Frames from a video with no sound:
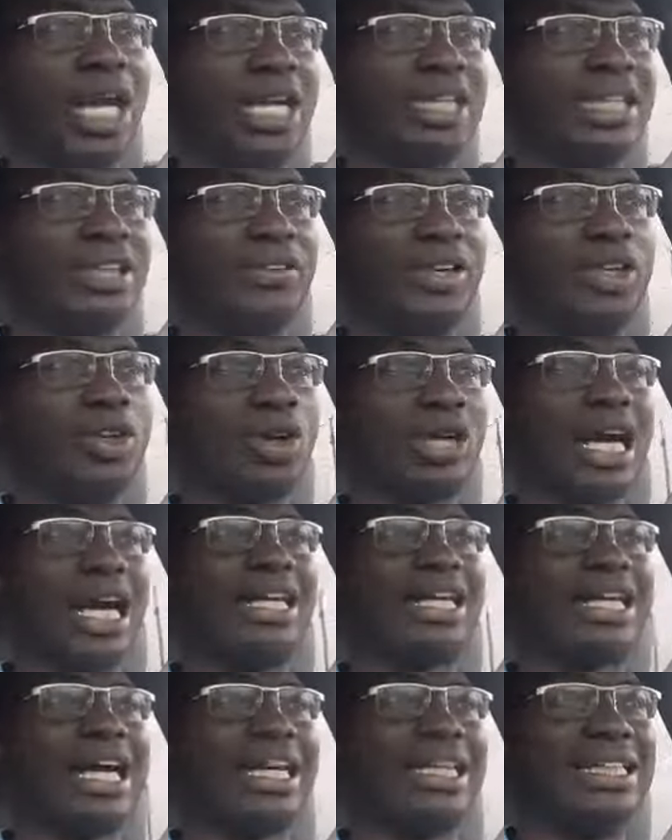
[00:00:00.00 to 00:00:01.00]
are dealing with
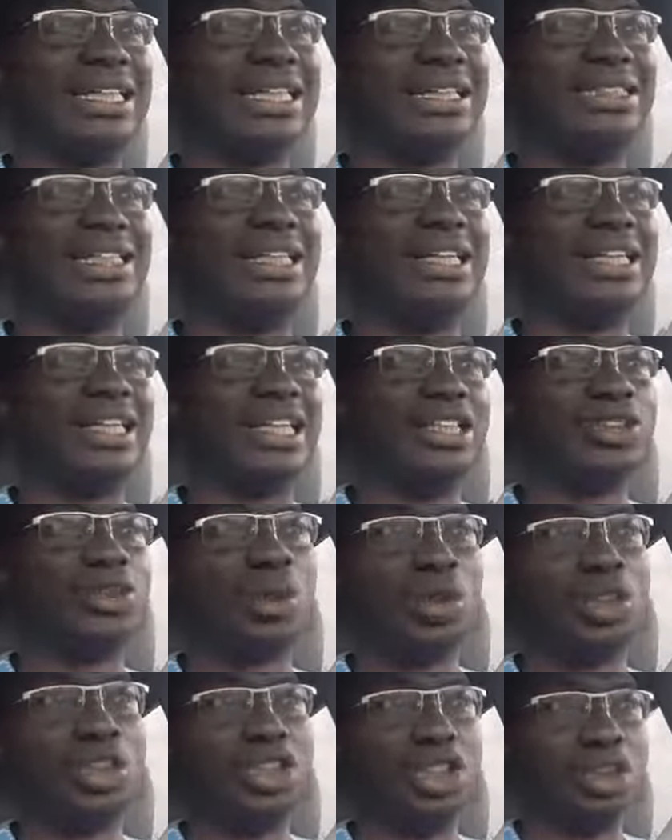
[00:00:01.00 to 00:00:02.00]
locally can easily
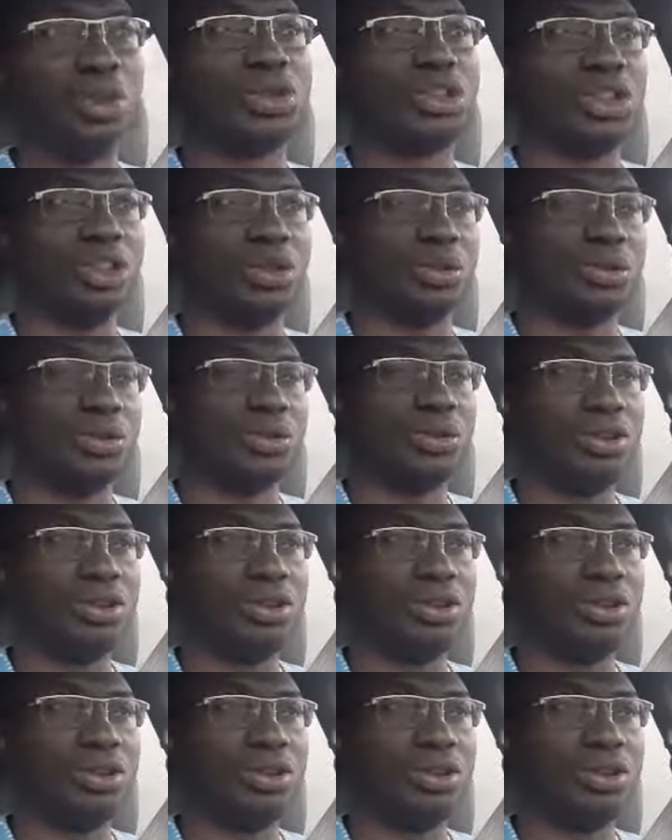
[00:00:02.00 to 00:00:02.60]
introduce you.